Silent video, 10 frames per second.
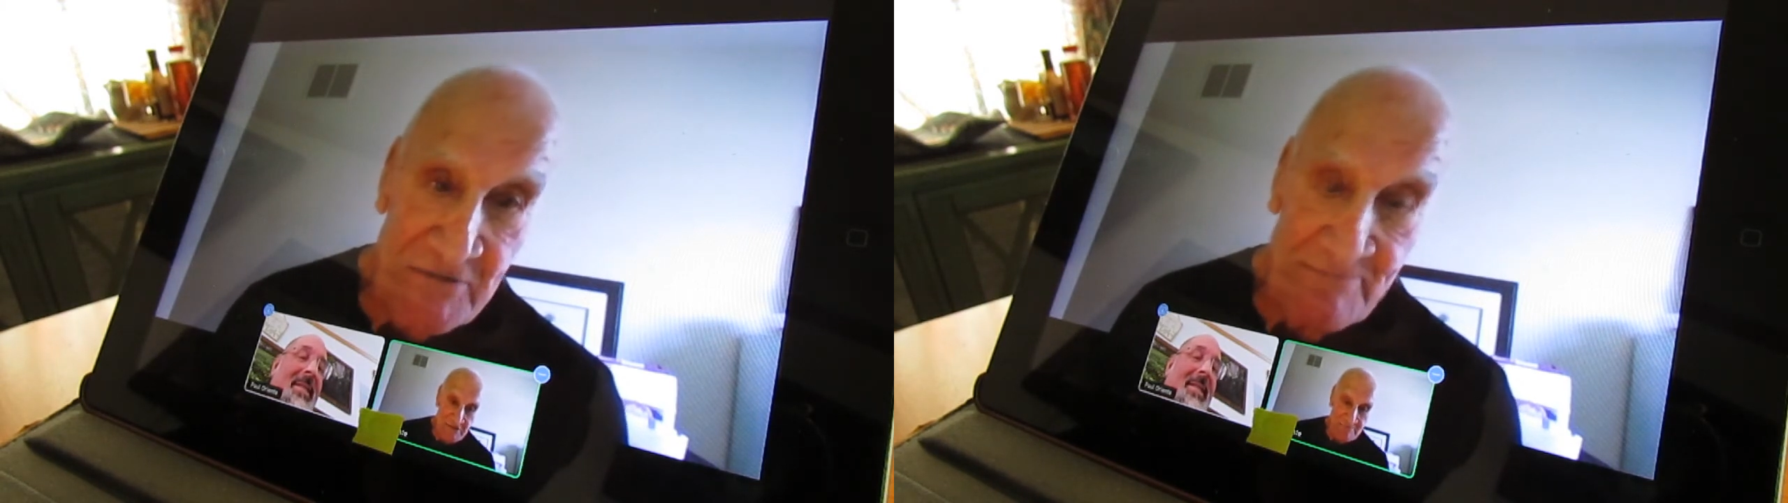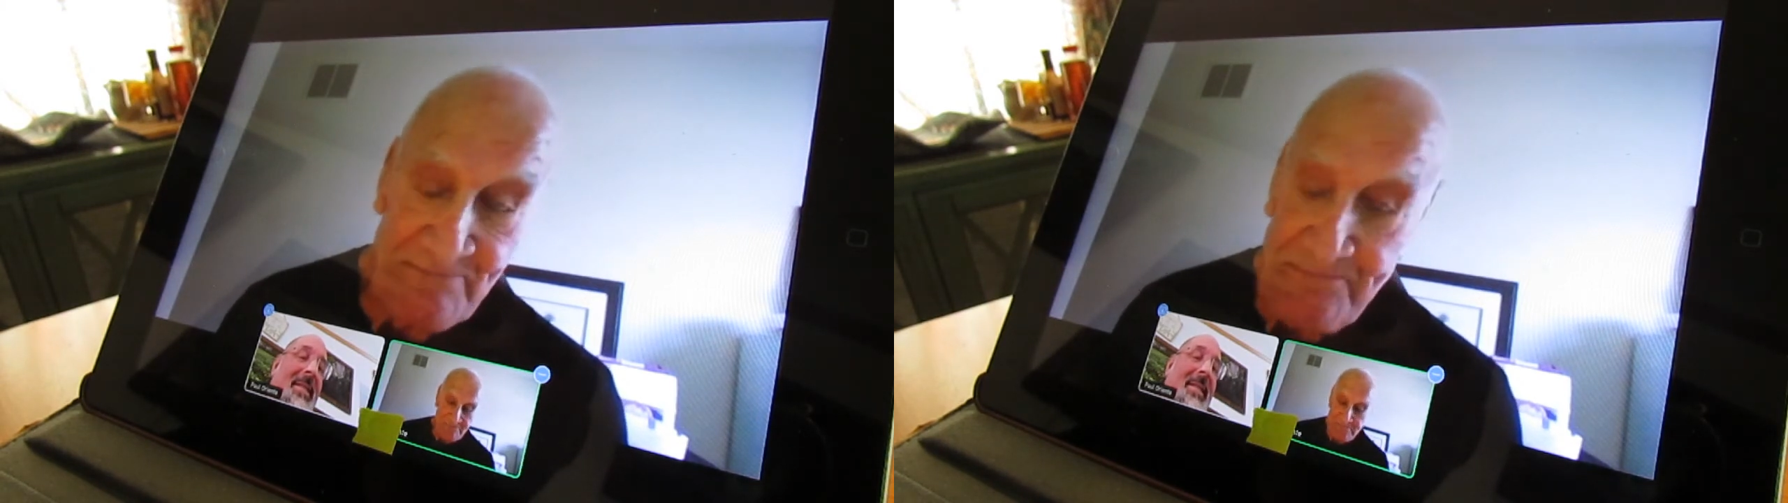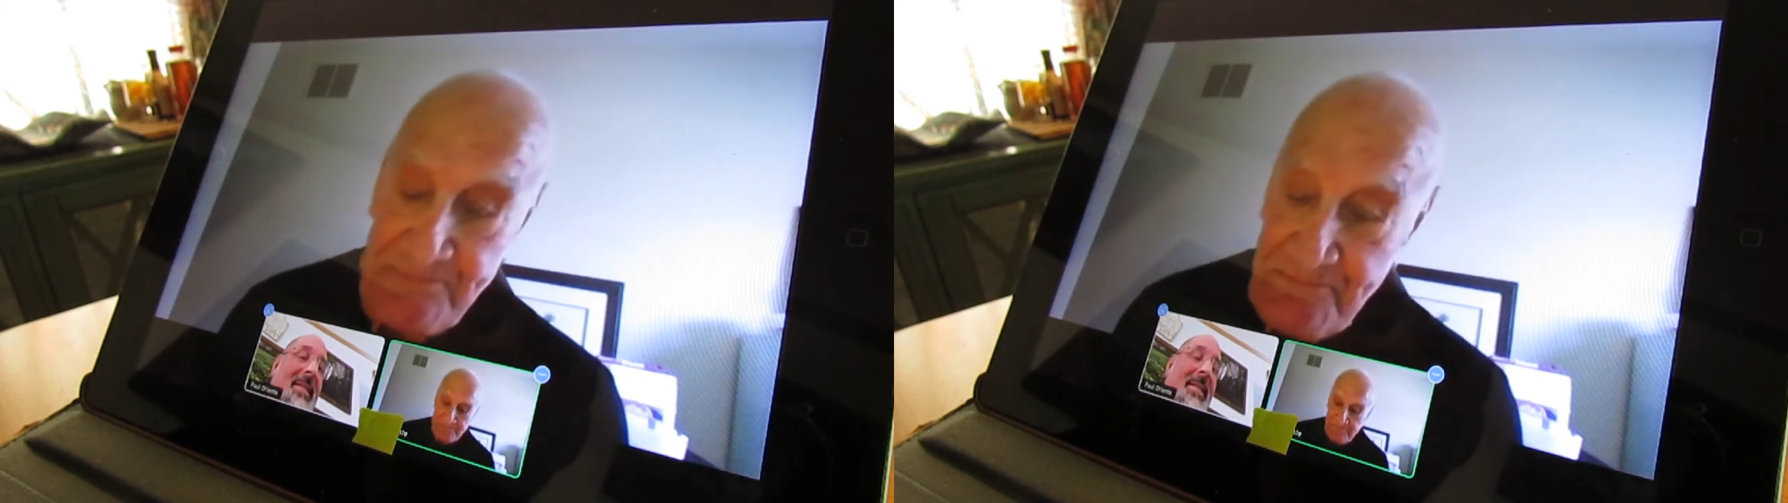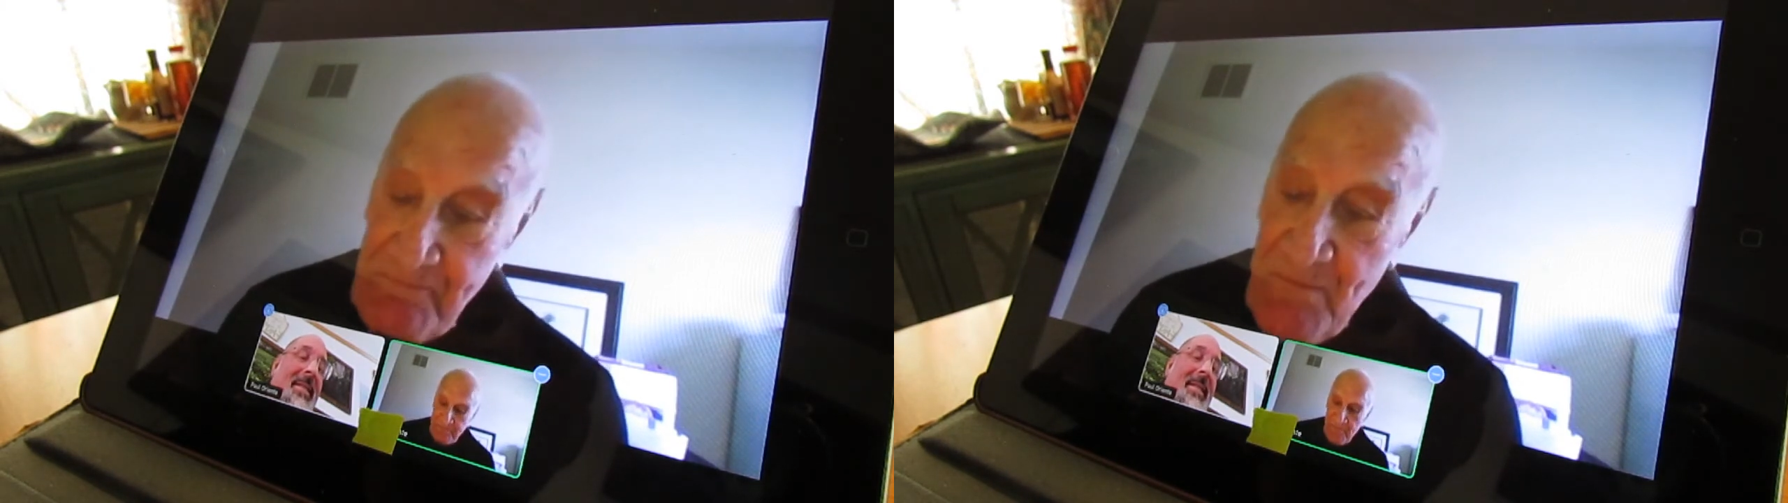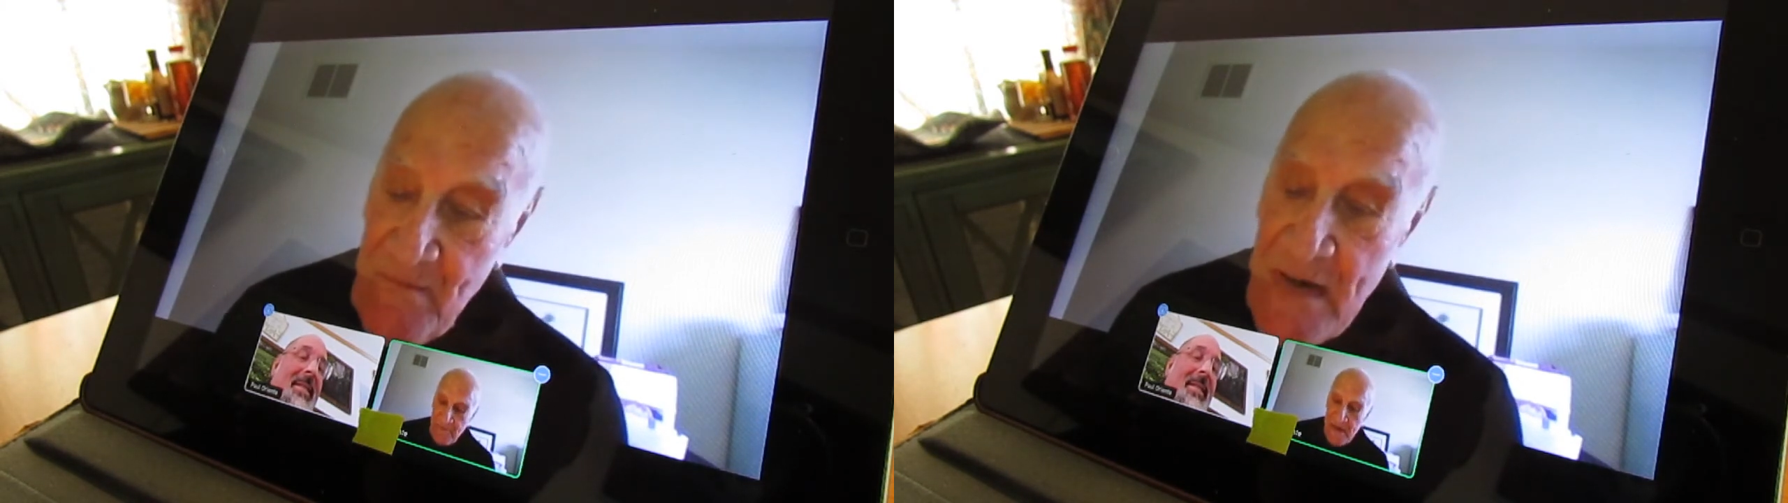him."
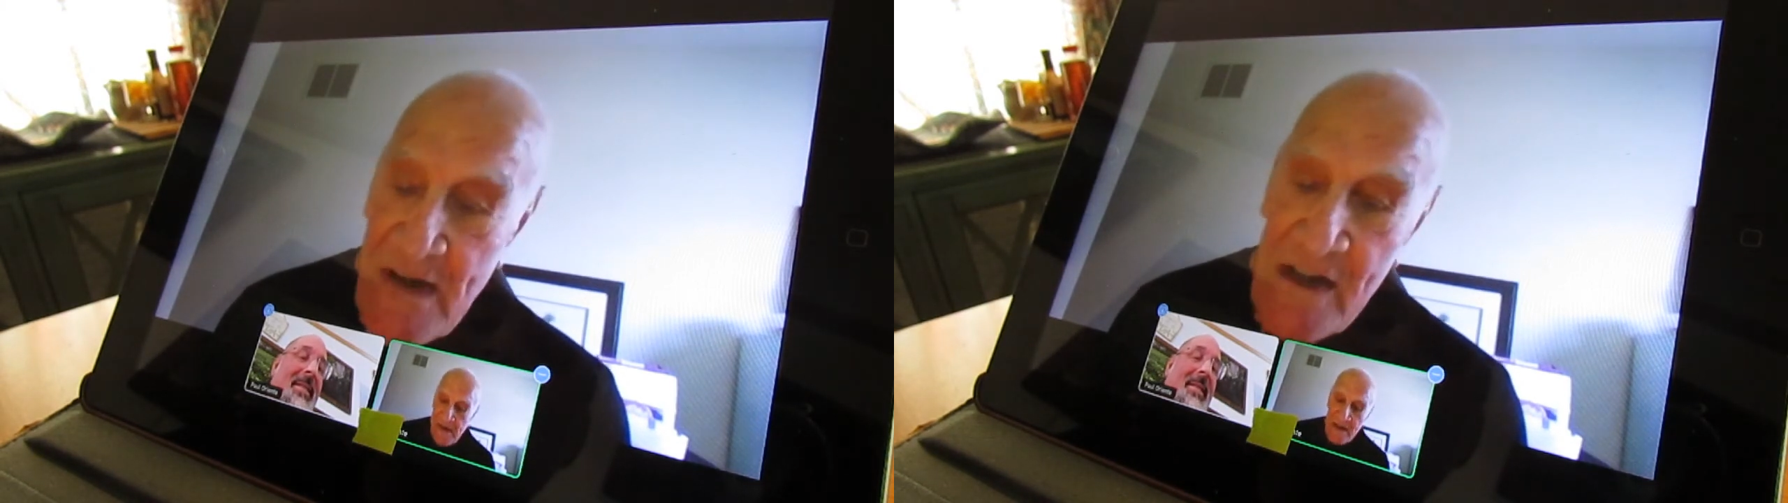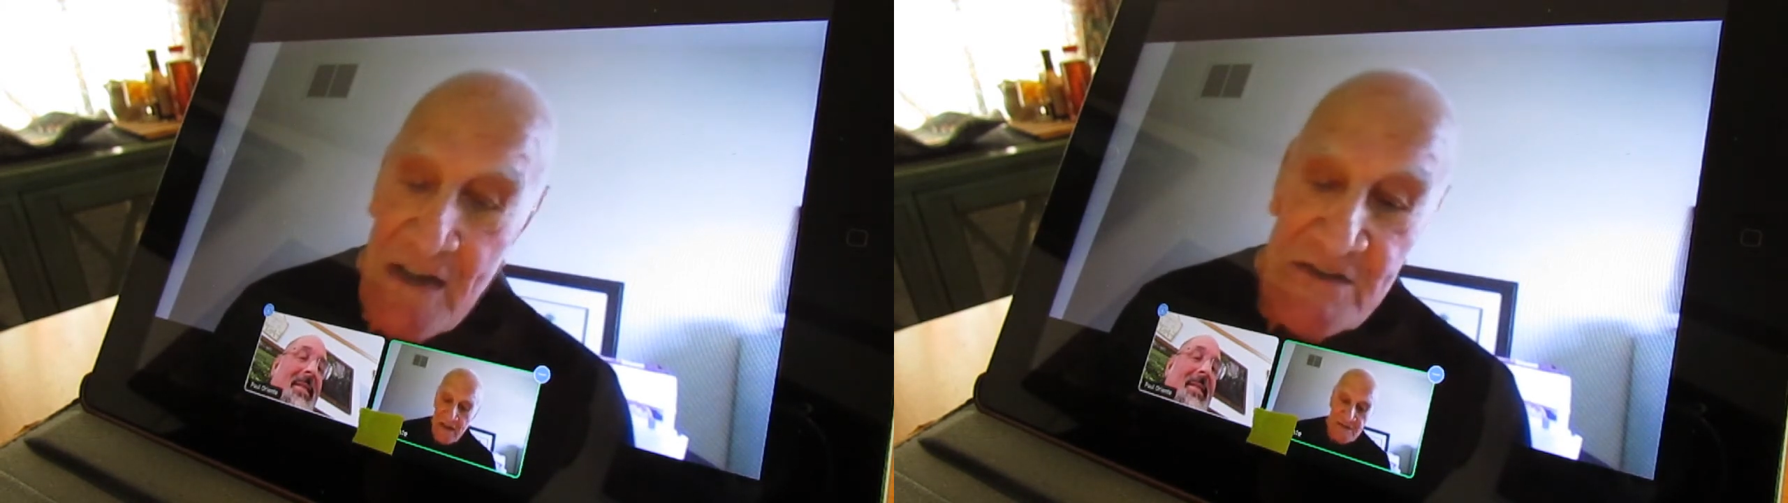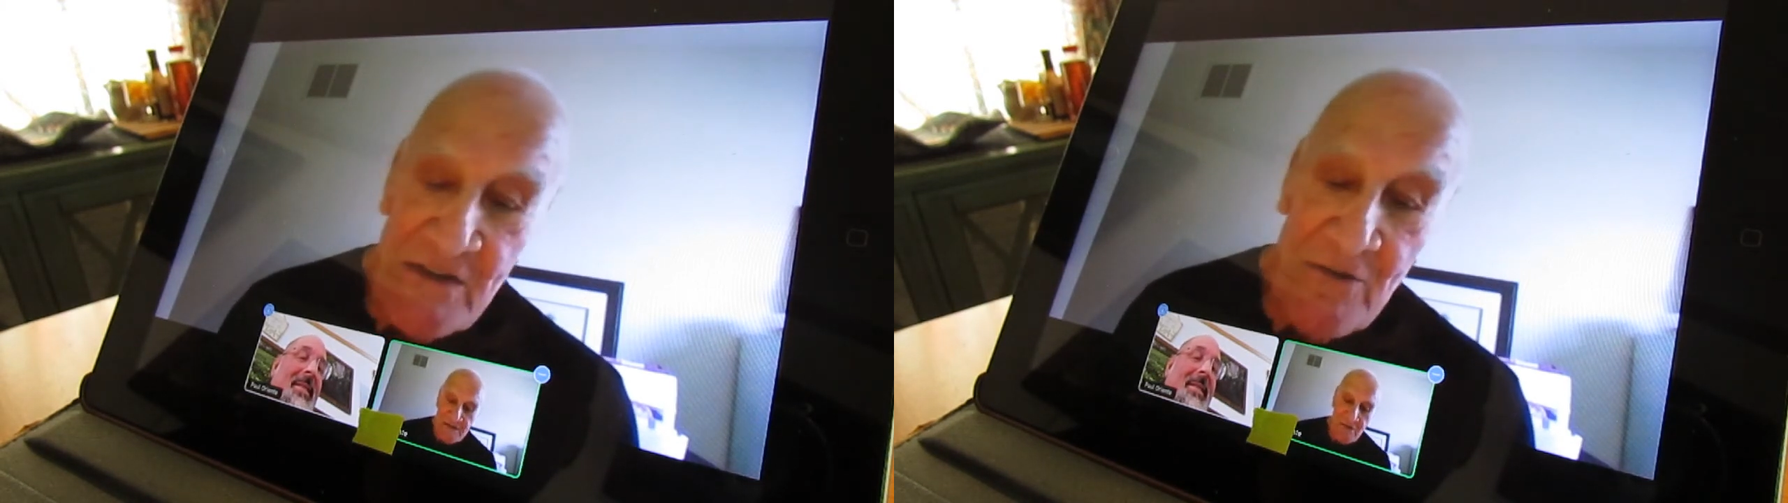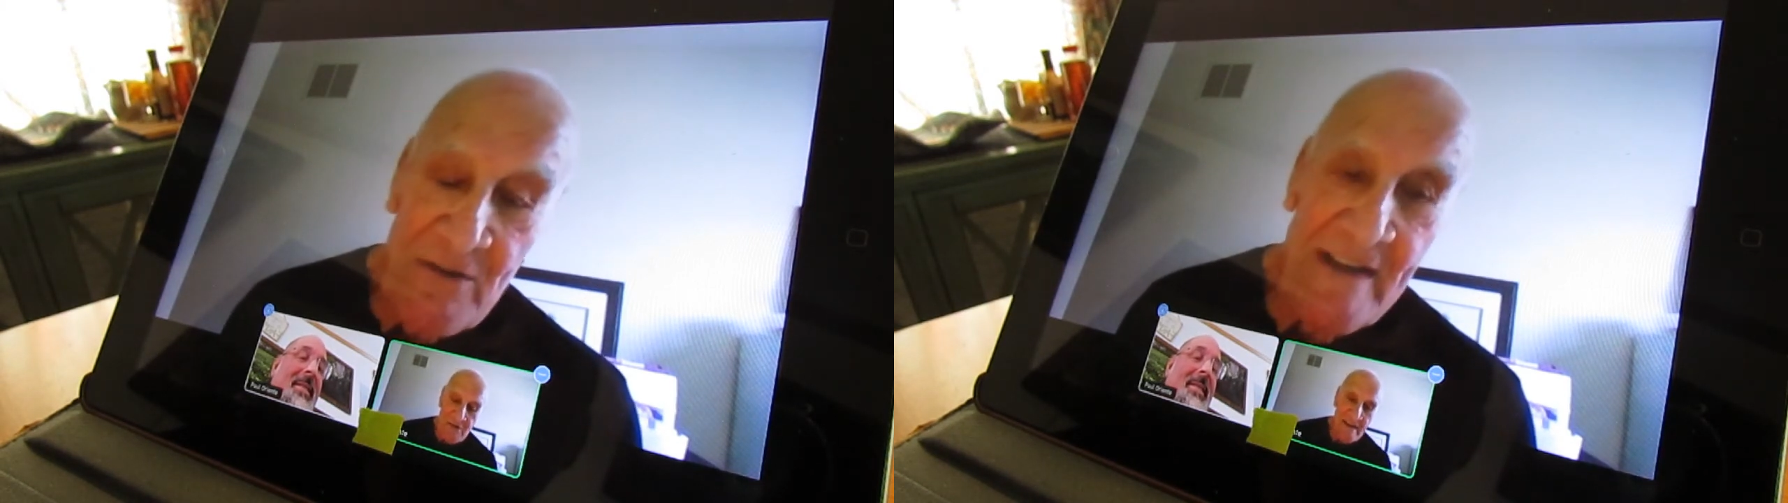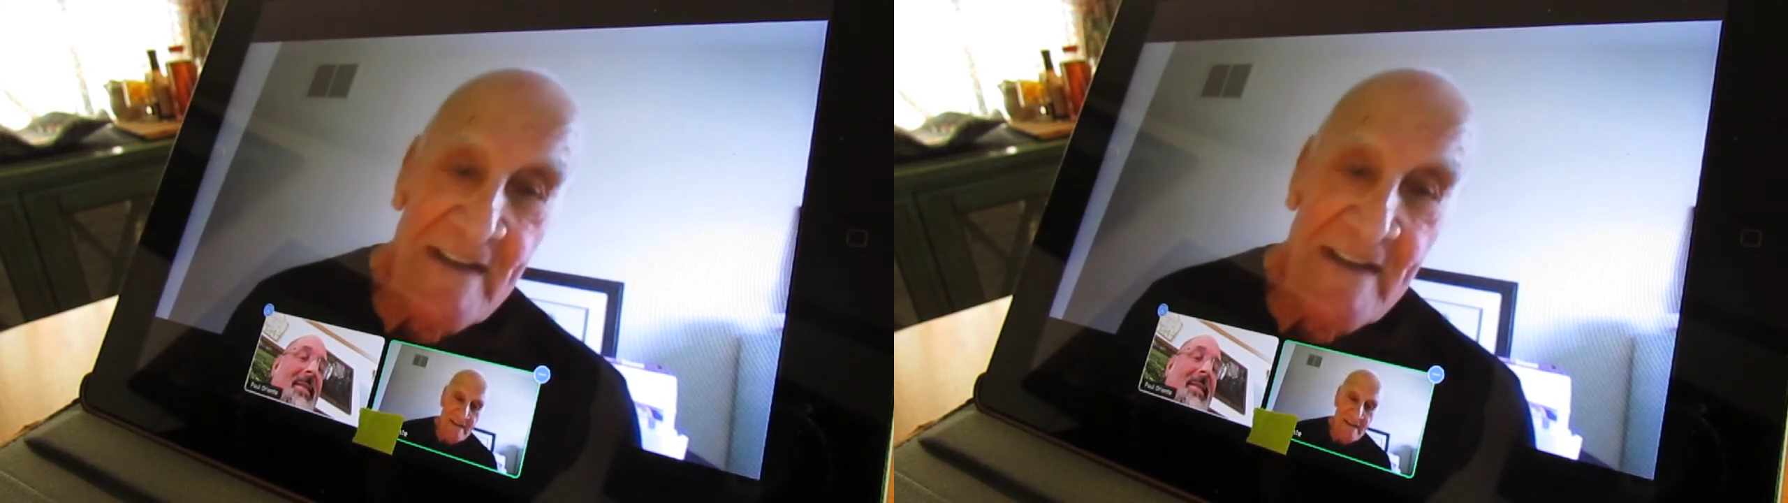So